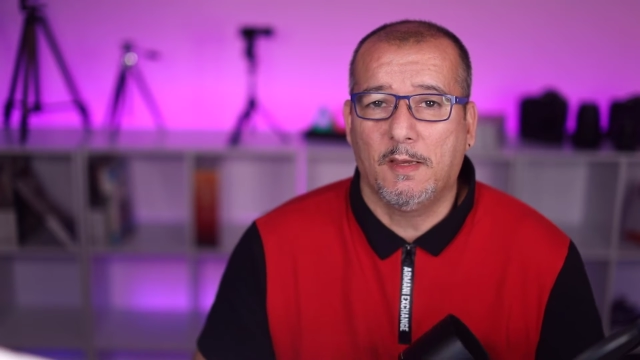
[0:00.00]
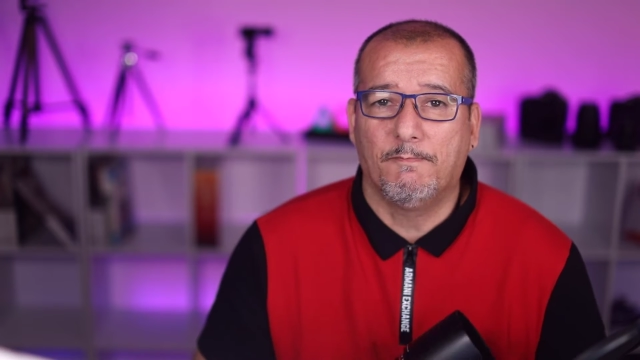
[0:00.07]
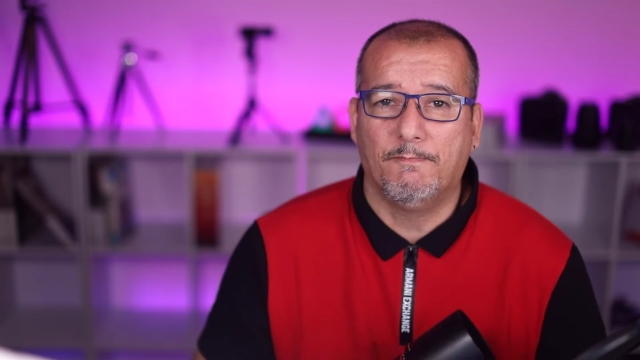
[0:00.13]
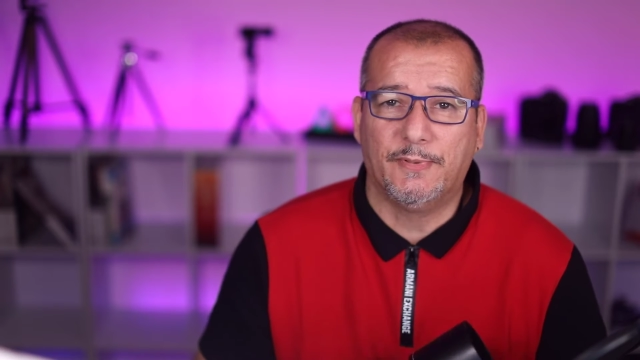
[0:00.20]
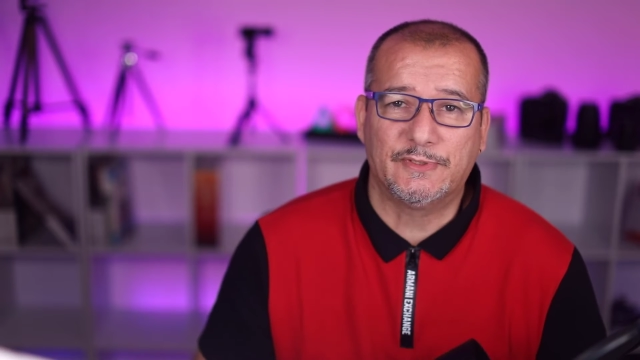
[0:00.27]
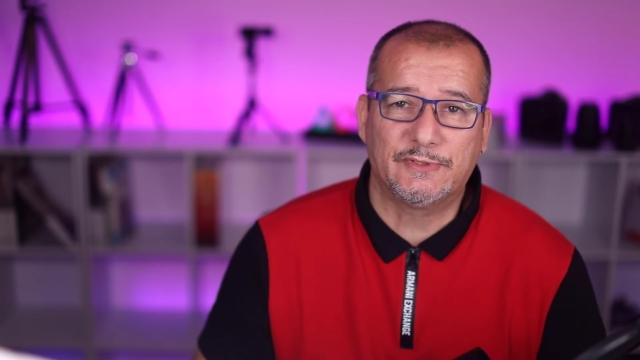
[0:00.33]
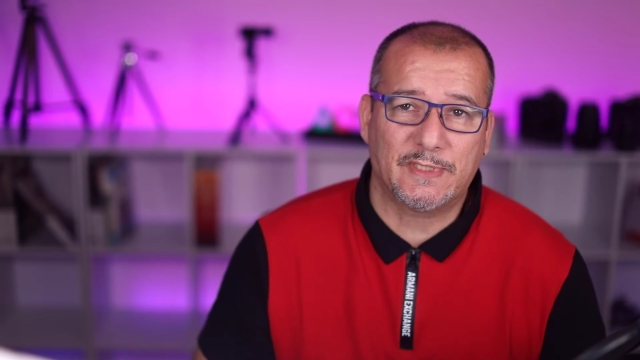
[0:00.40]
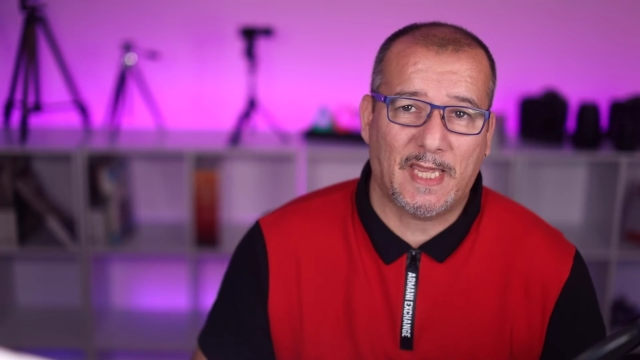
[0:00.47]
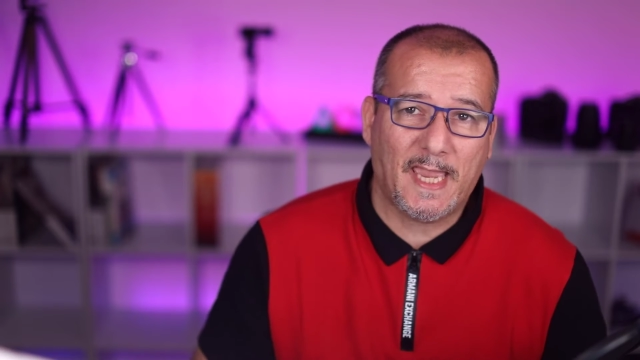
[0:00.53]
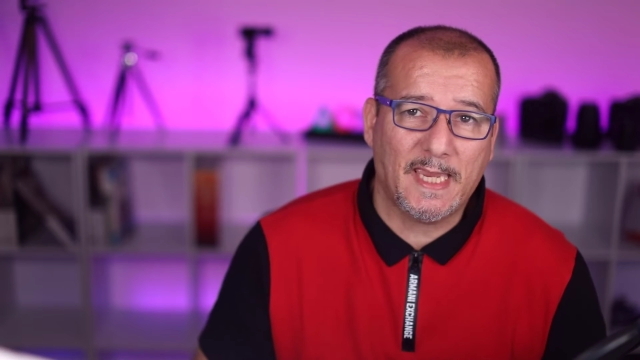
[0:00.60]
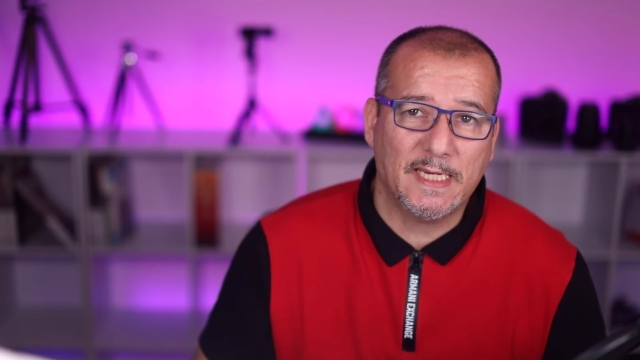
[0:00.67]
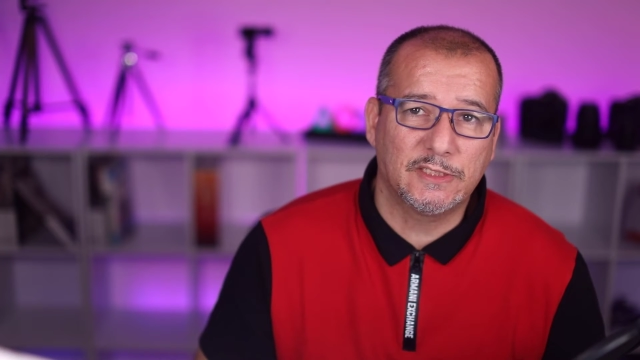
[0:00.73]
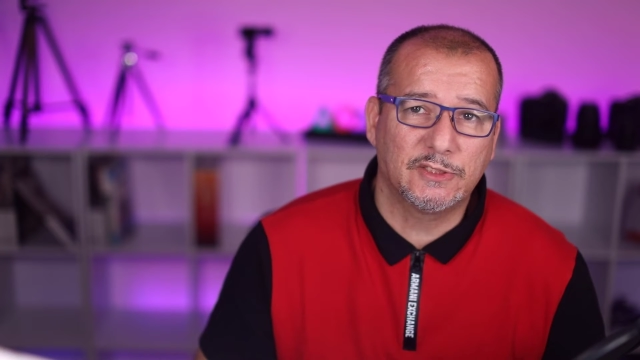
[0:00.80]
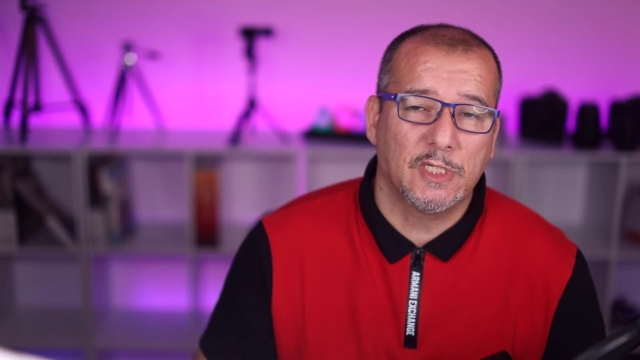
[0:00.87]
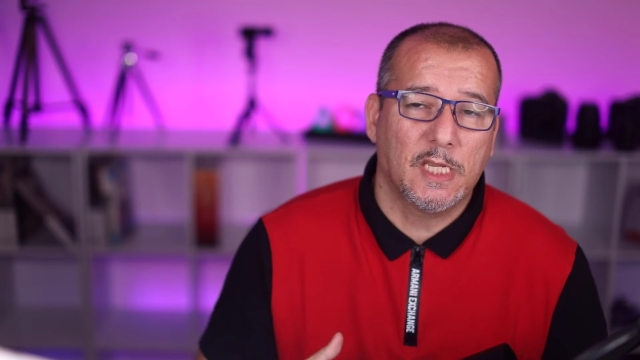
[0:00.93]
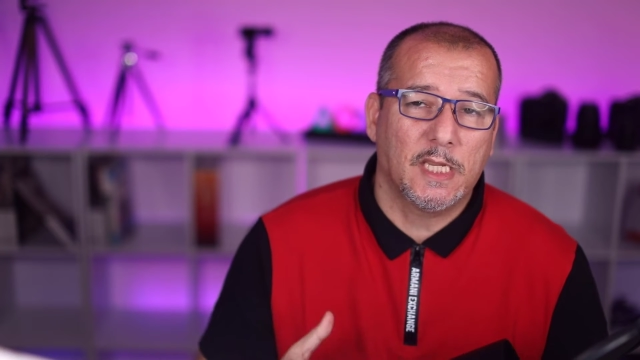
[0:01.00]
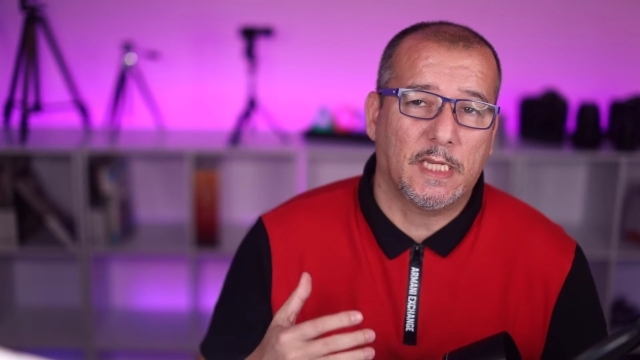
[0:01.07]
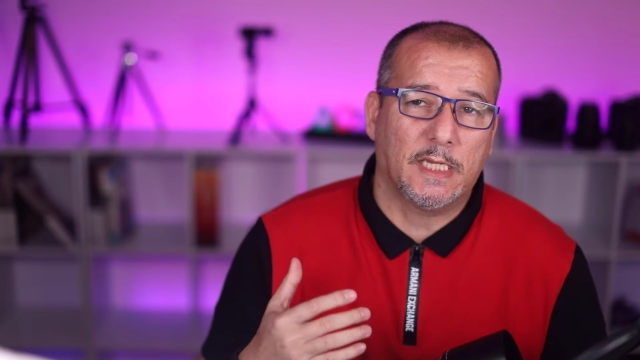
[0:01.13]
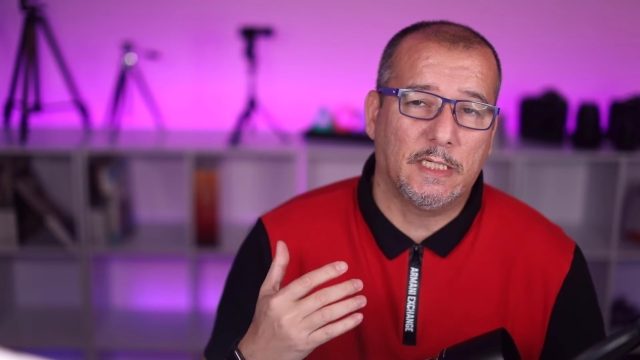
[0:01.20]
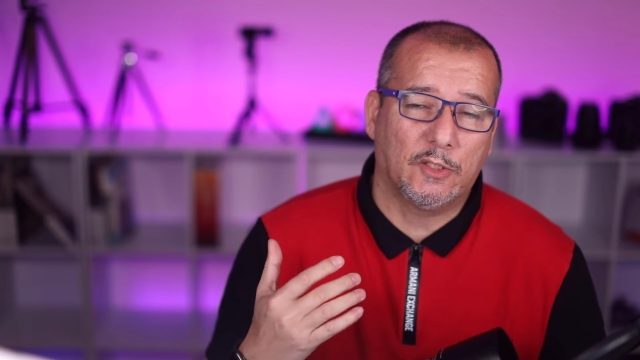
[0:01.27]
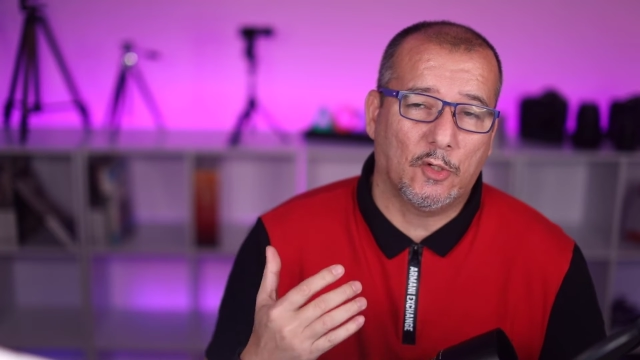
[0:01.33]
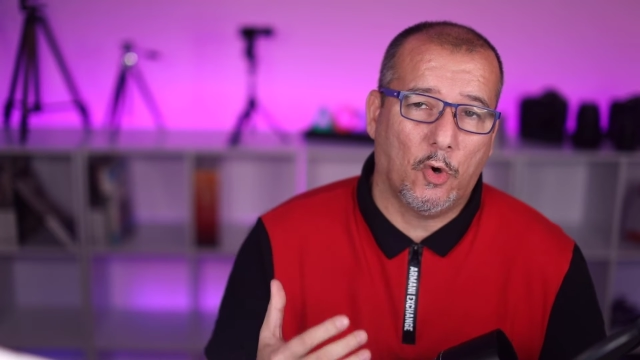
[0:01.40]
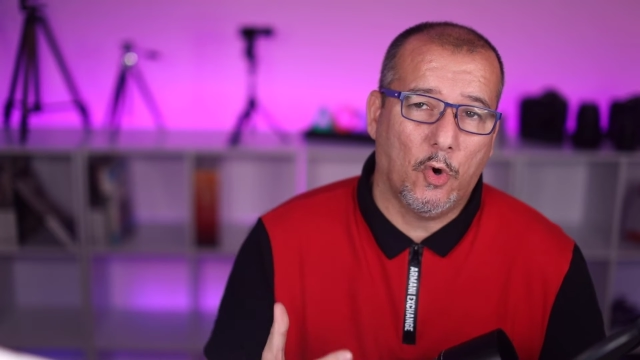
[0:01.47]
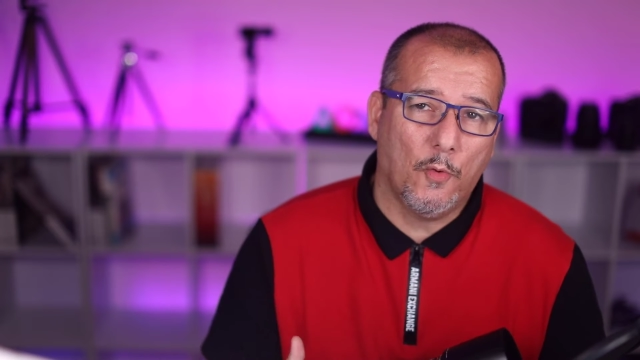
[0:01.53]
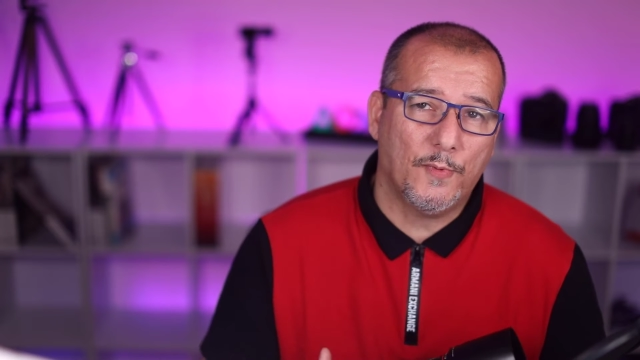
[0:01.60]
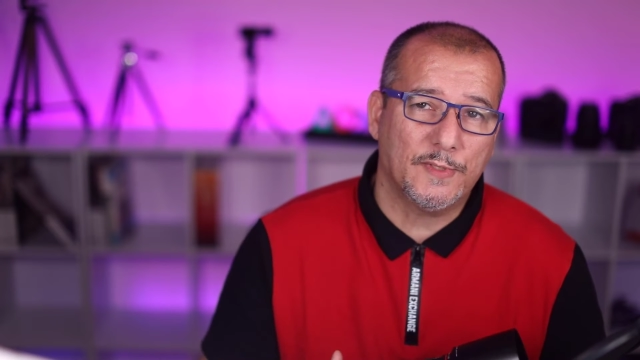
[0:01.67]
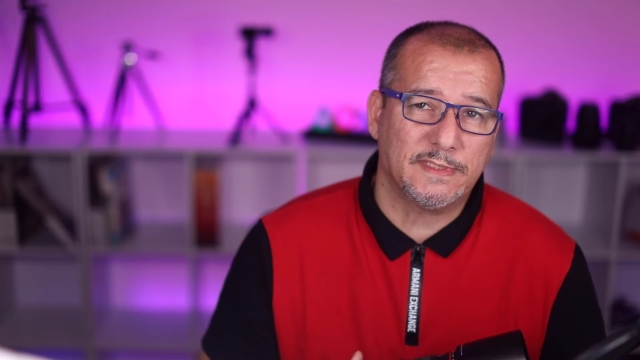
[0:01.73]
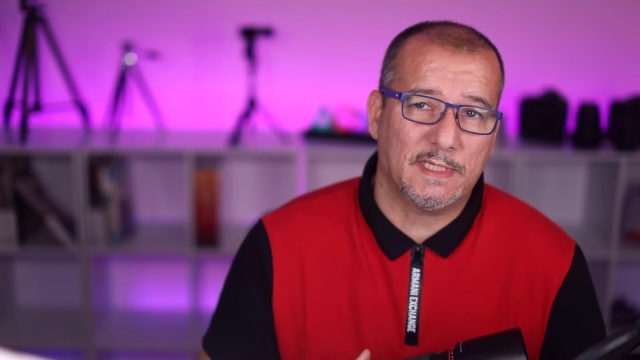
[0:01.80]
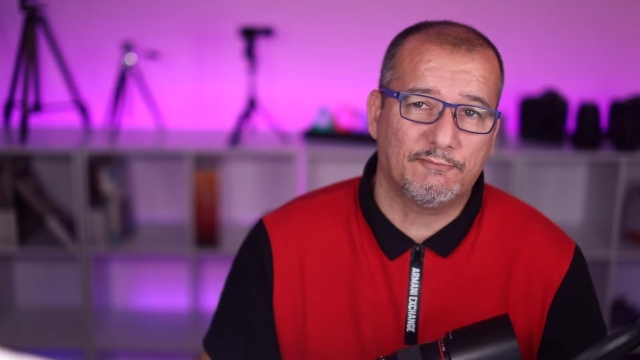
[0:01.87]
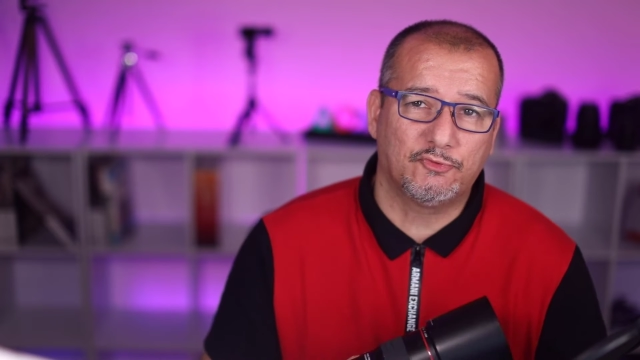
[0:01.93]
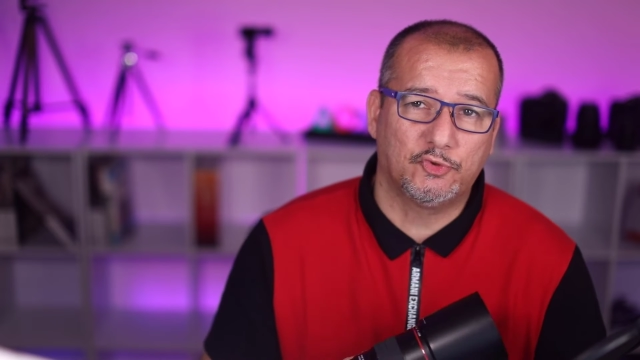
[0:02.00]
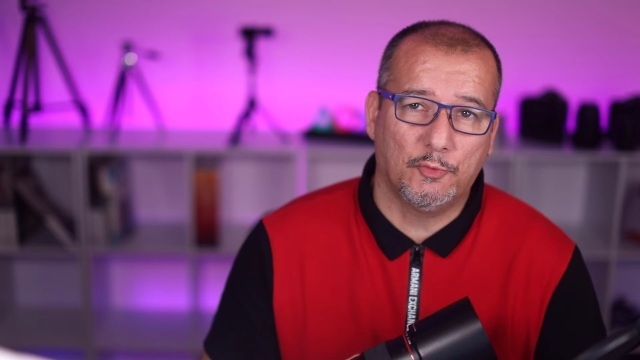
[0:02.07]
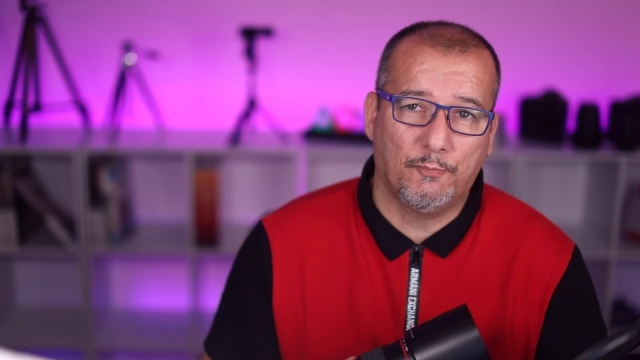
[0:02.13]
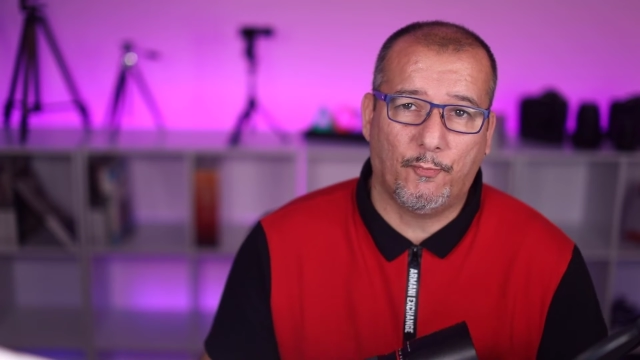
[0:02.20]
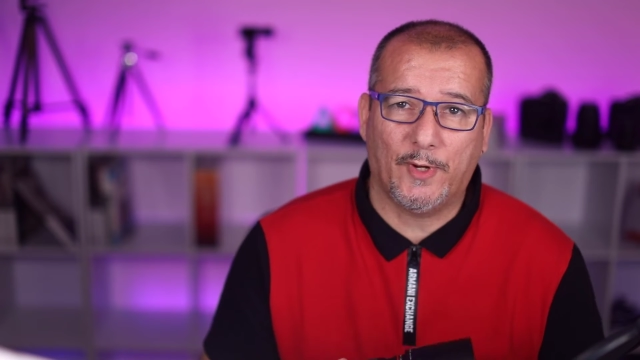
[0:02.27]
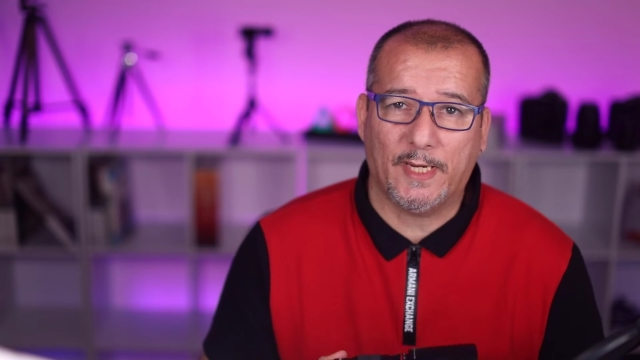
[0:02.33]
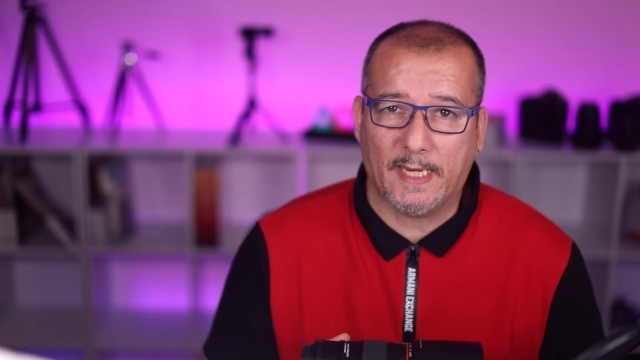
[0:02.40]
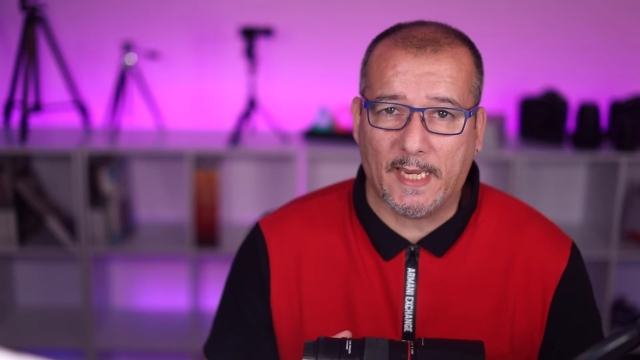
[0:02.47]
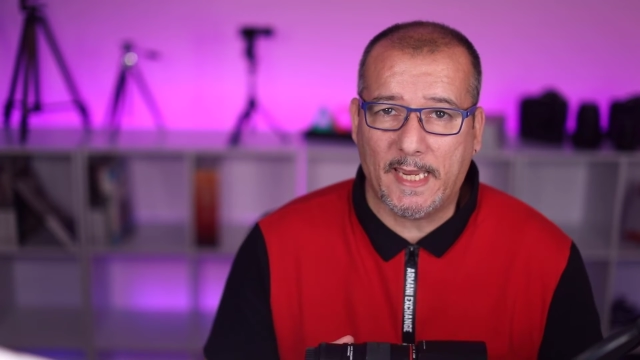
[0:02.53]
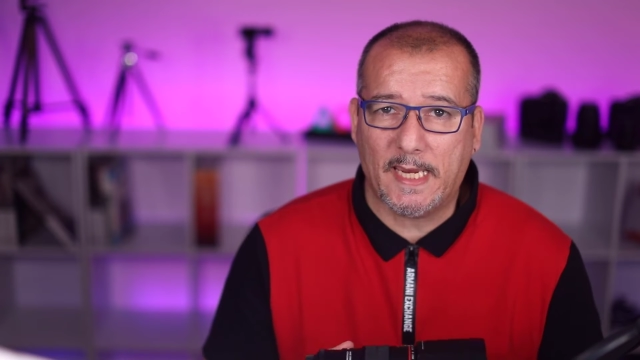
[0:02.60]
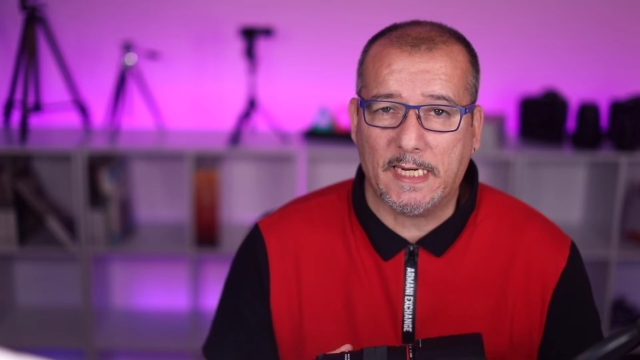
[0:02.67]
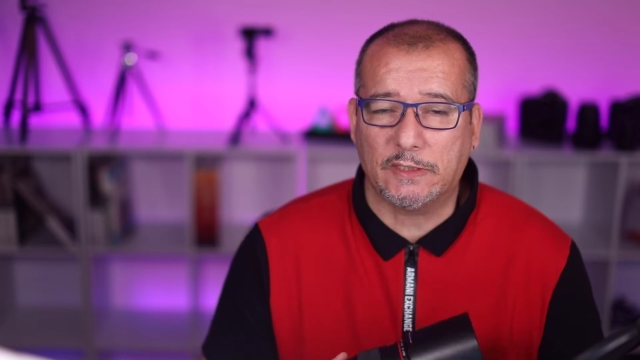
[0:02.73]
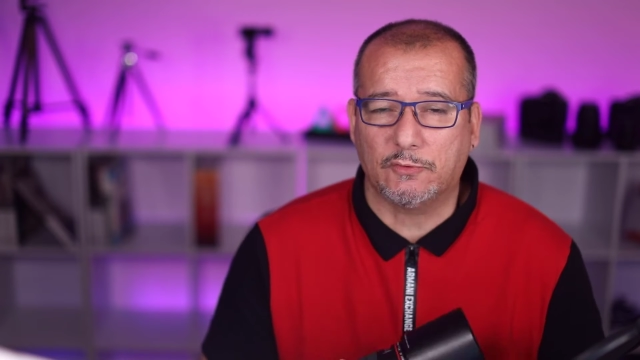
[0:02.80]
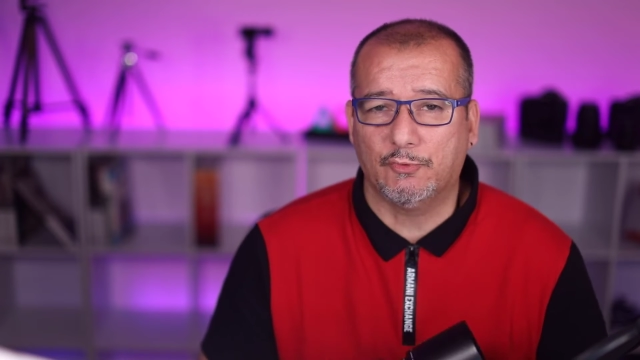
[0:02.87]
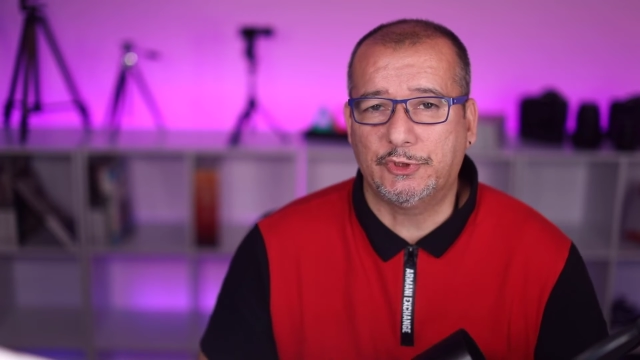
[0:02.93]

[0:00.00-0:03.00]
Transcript: Besides, it opens f2.8,